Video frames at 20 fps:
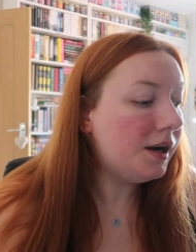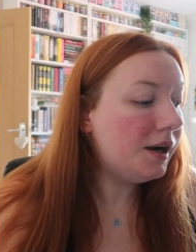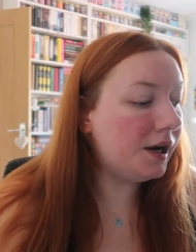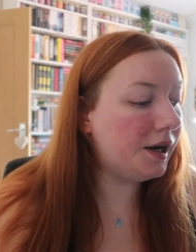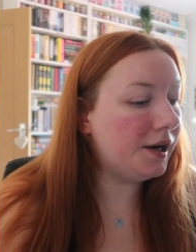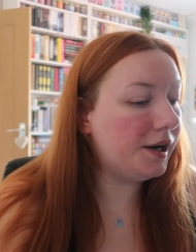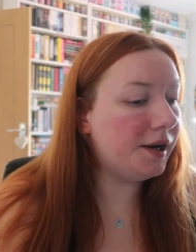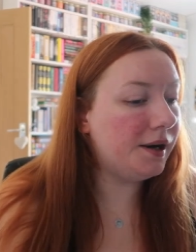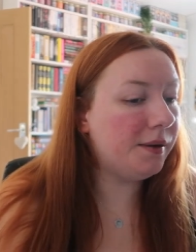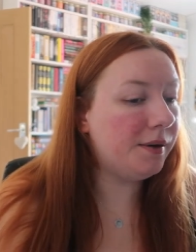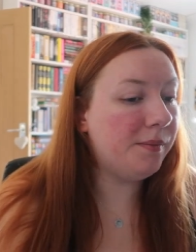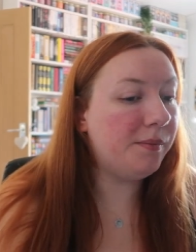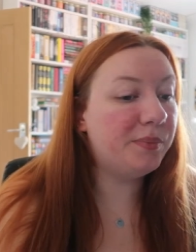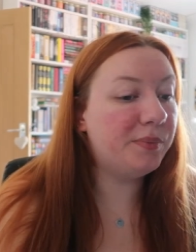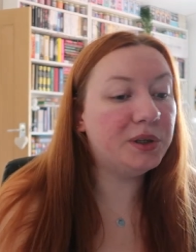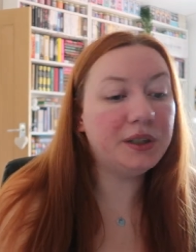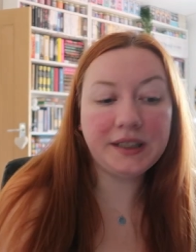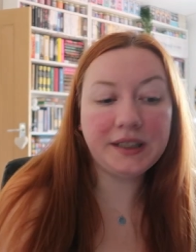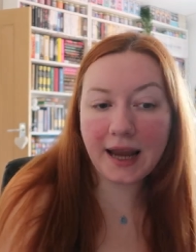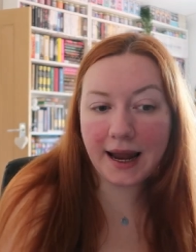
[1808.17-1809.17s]
Um,
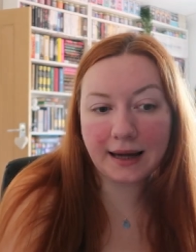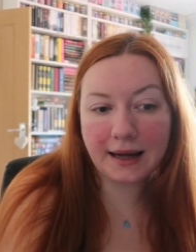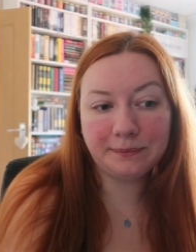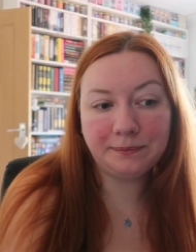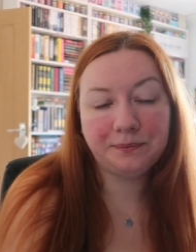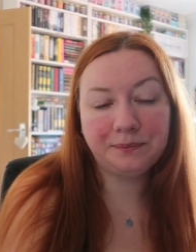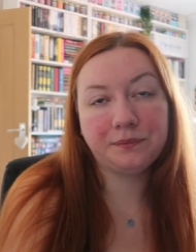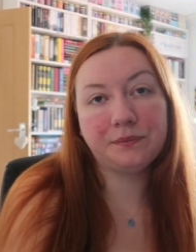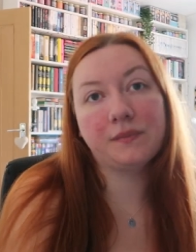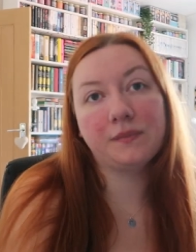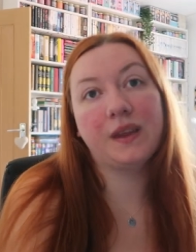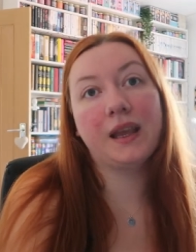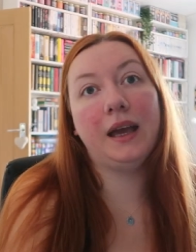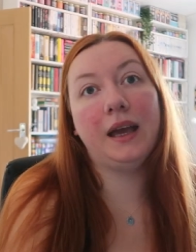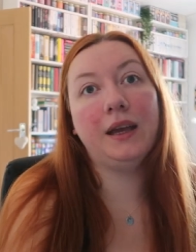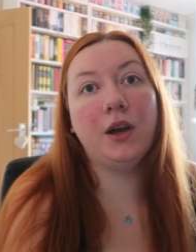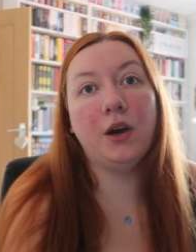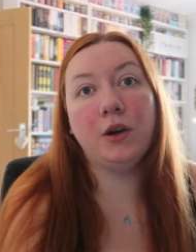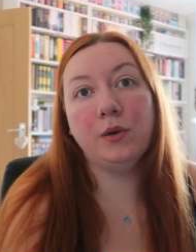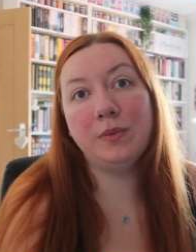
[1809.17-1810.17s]
but yeah,
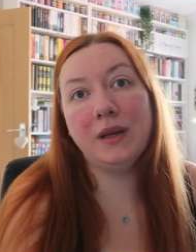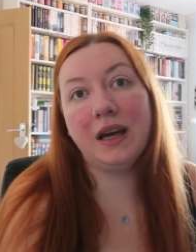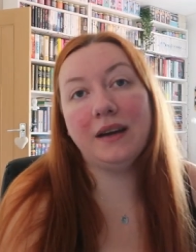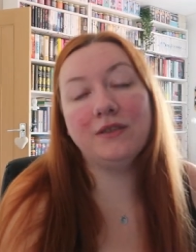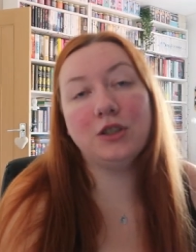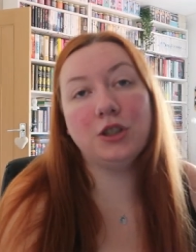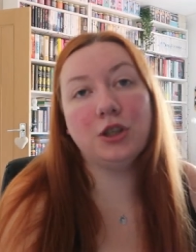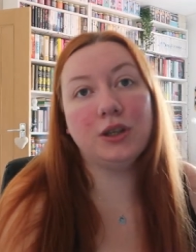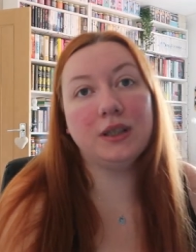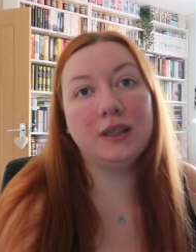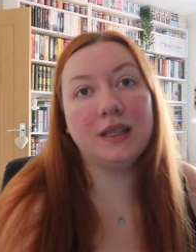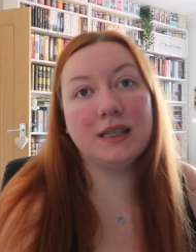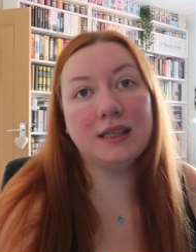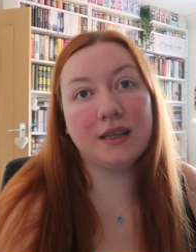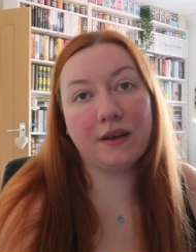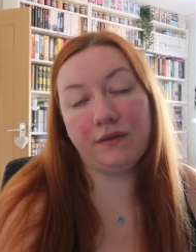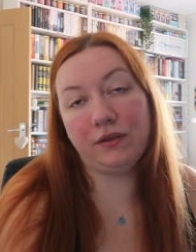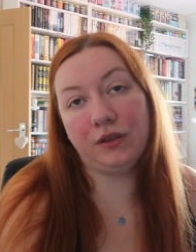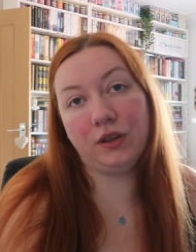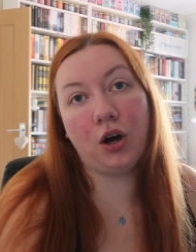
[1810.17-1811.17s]
I hope you have enjoyed this
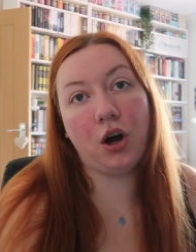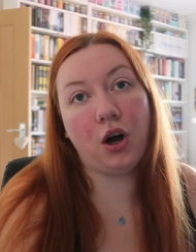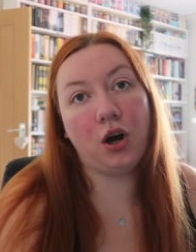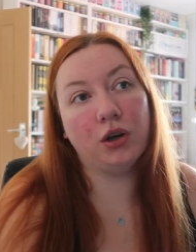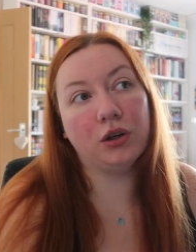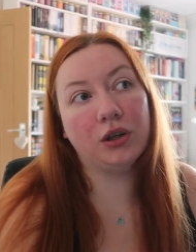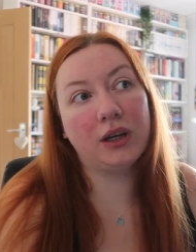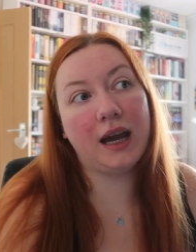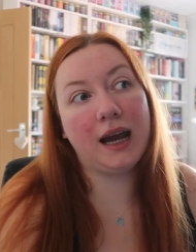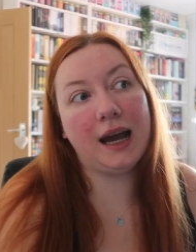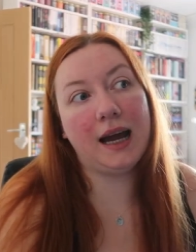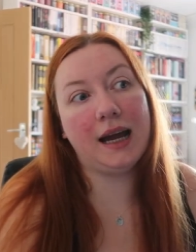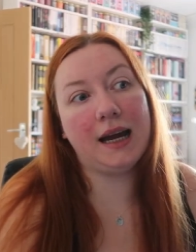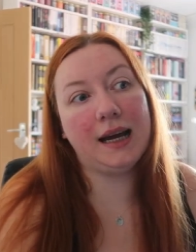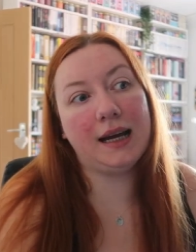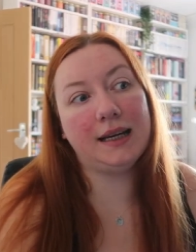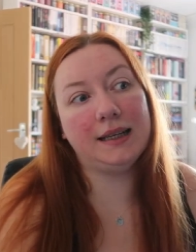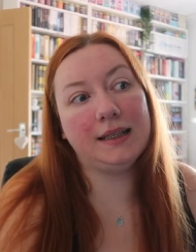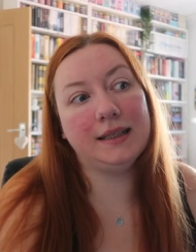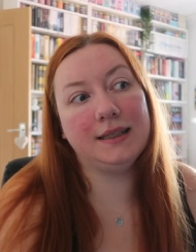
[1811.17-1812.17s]
vlog
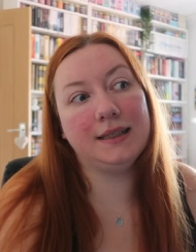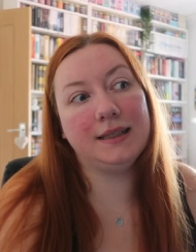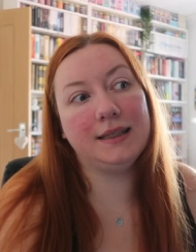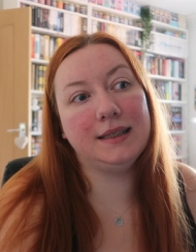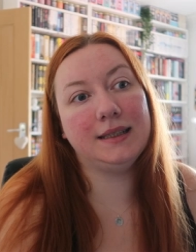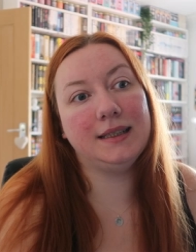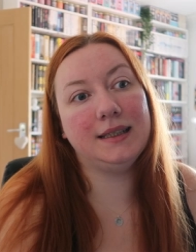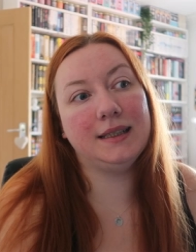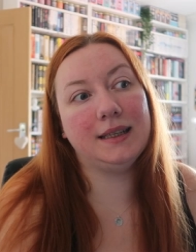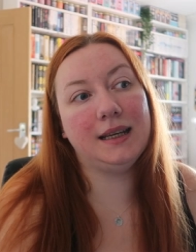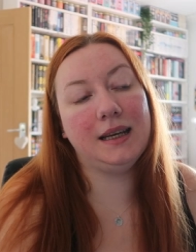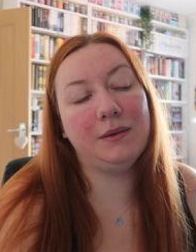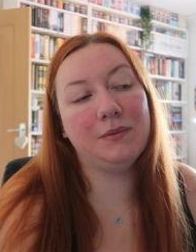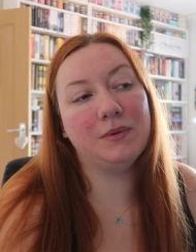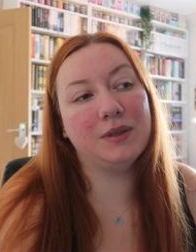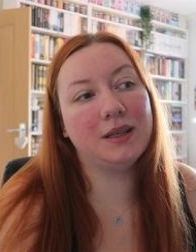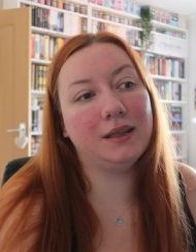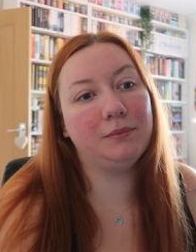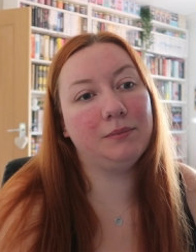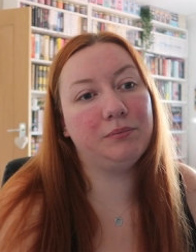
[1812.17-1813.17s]
and it
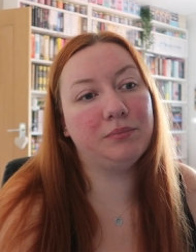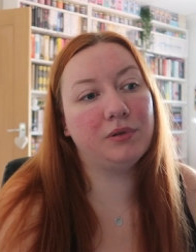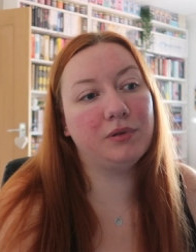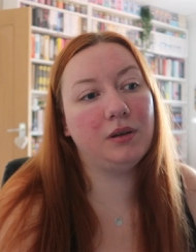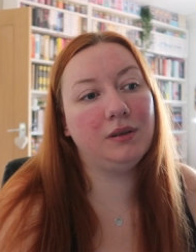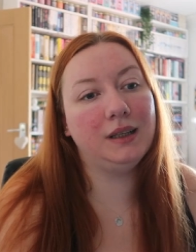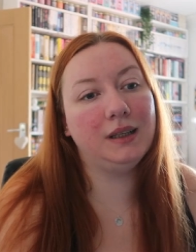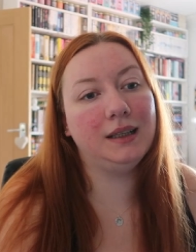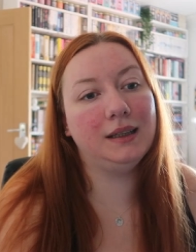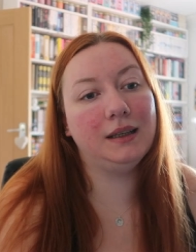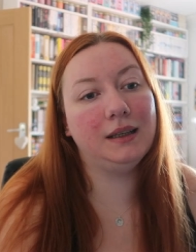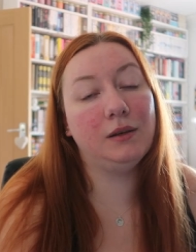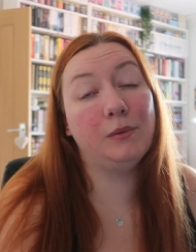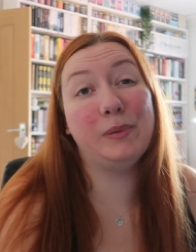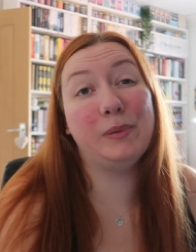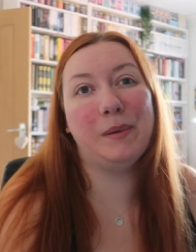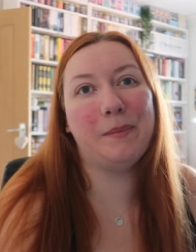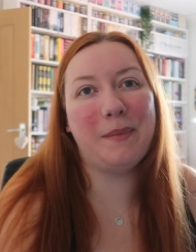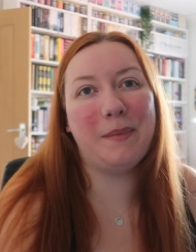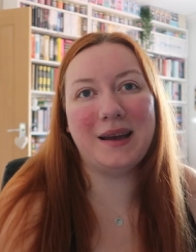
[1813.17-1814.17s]
was a, probably a little
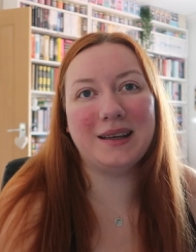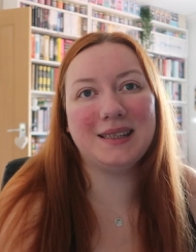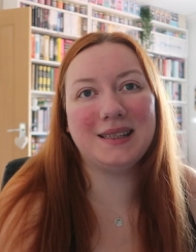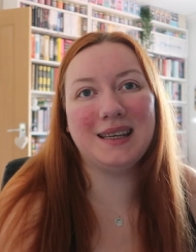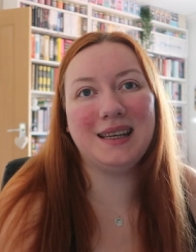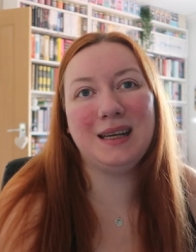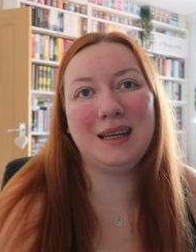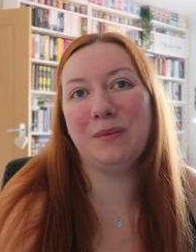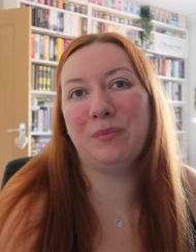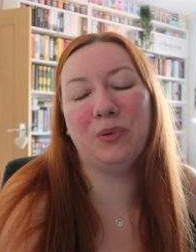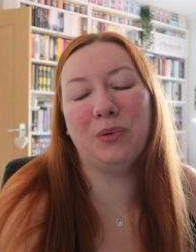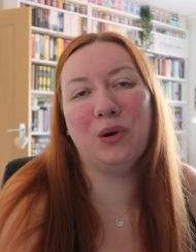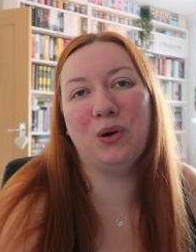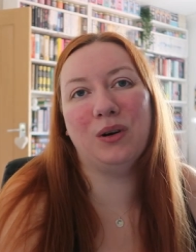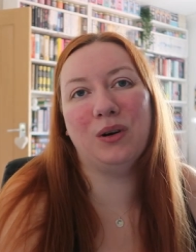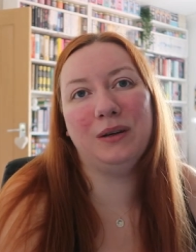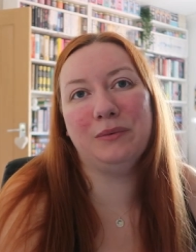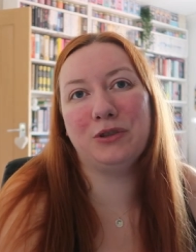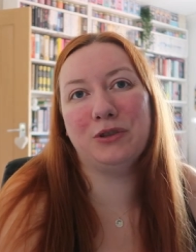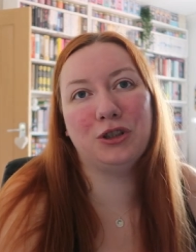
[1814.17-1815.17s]
bit messy
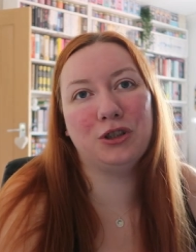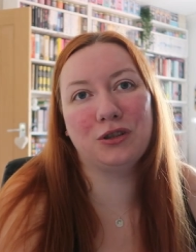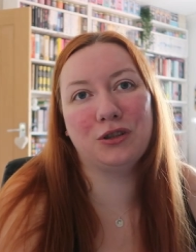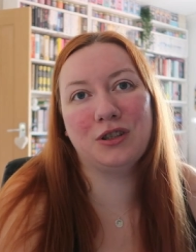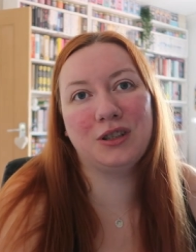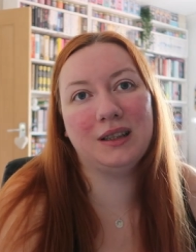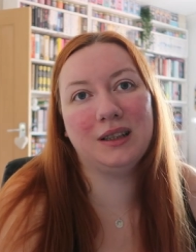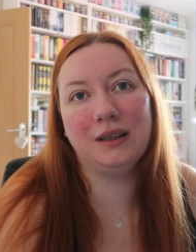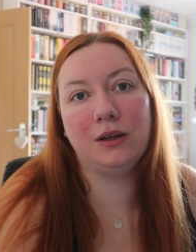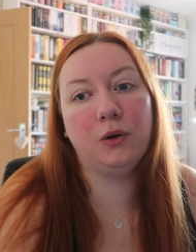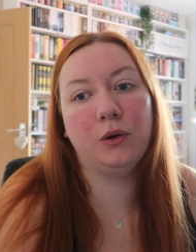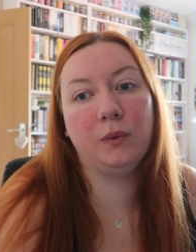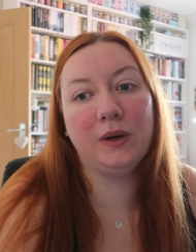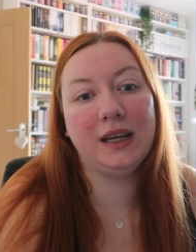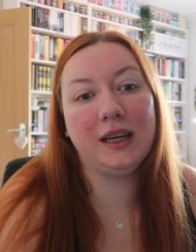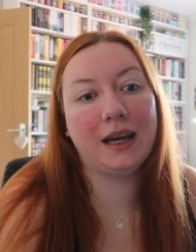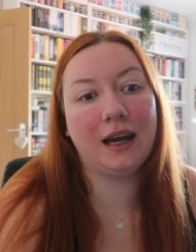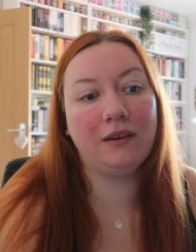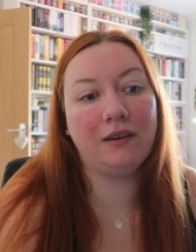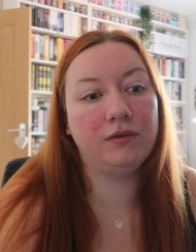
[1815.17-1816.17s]
but it was just a little
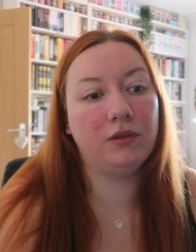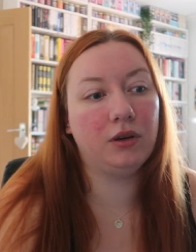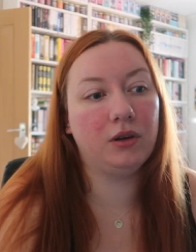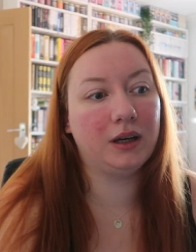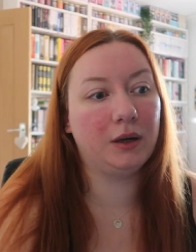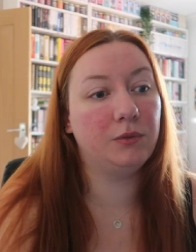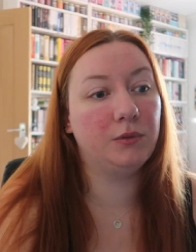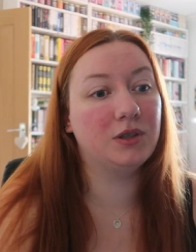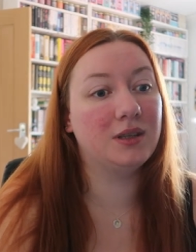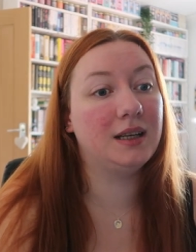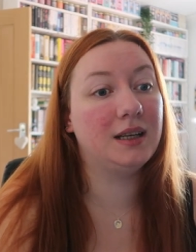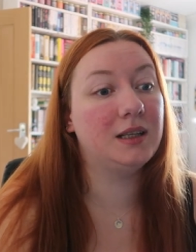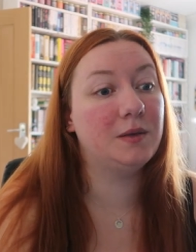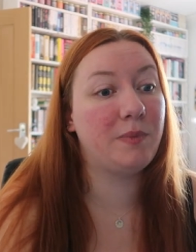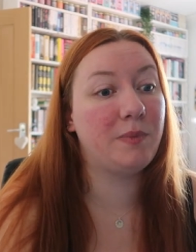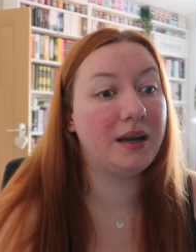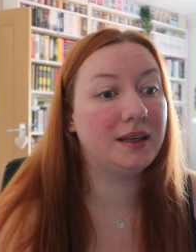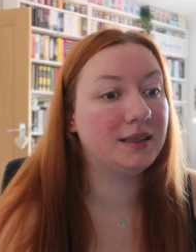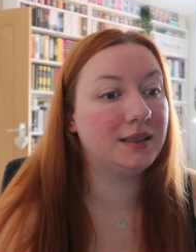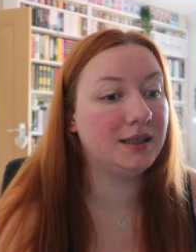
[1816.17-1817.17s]
weekend vlog. I wasn't
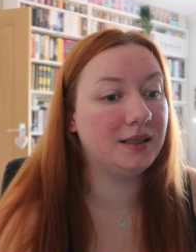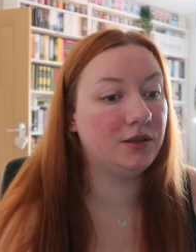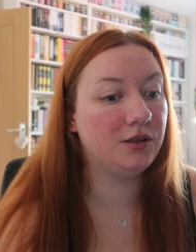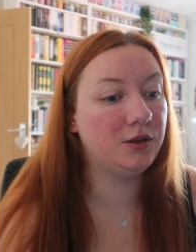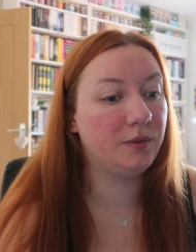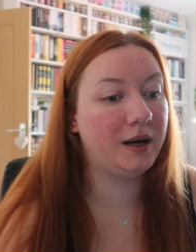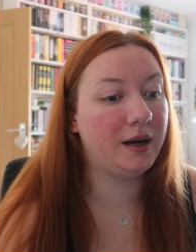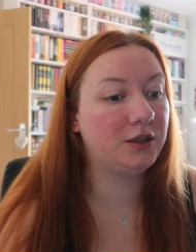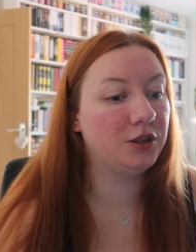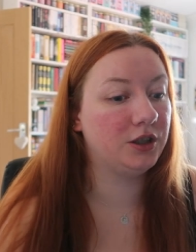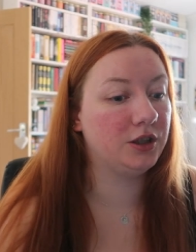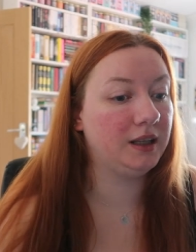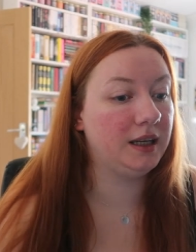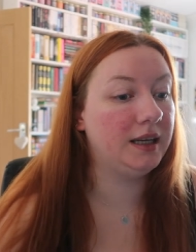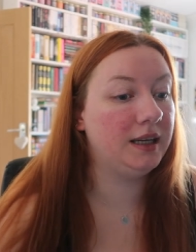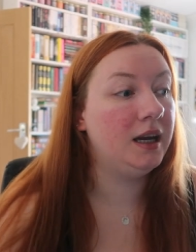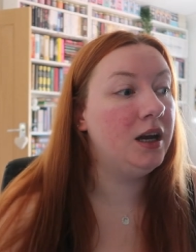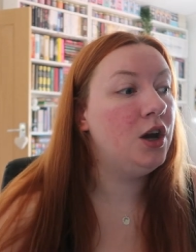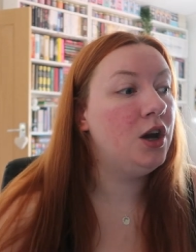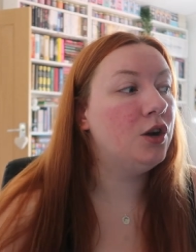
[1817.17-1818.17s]
expecting to actually